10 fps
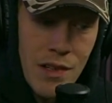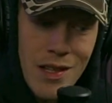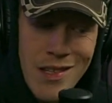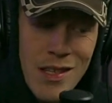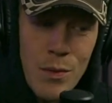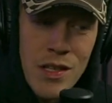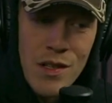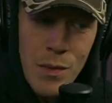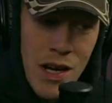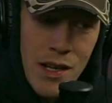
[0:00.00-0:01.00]
And the
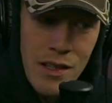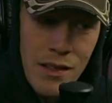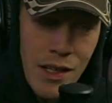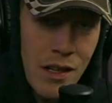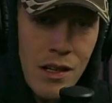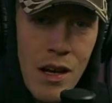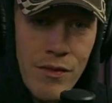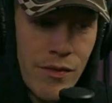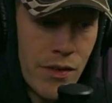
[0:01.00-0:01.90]
substance behind it, like cutting off the